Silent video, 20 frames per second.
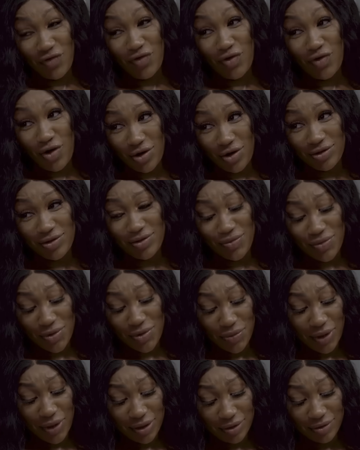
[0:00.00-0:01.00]
Of course,
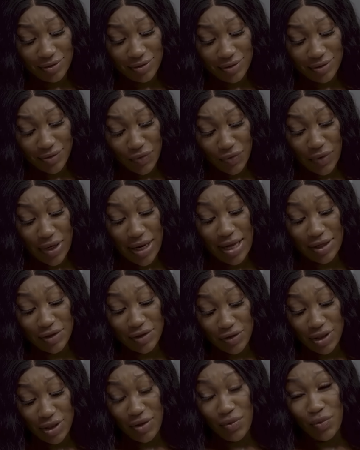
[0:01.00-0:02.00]
we will. We're
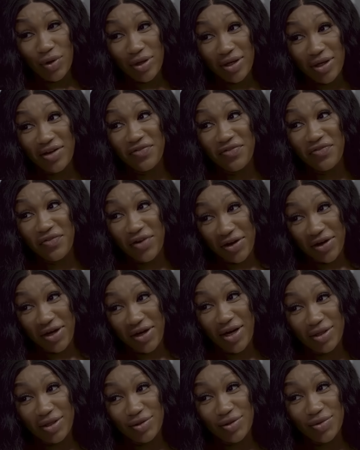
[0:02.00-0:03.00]
actually working very
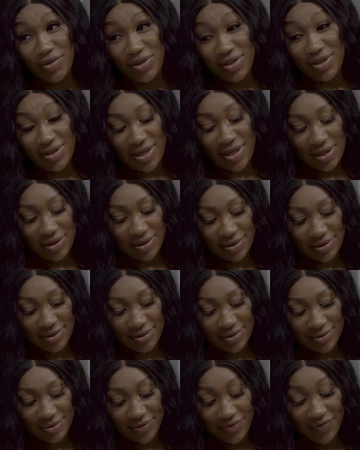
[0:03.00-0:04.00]
hard towards that.
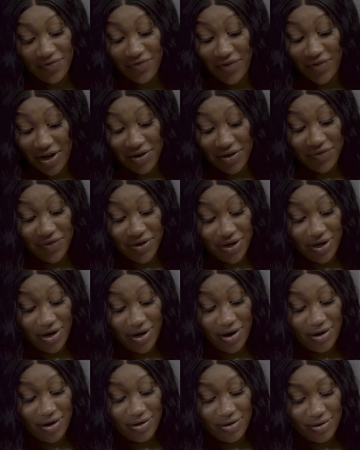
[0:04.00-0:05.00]
Very, very
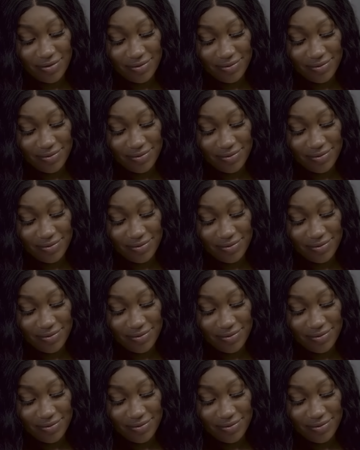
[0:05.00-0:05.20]
hard.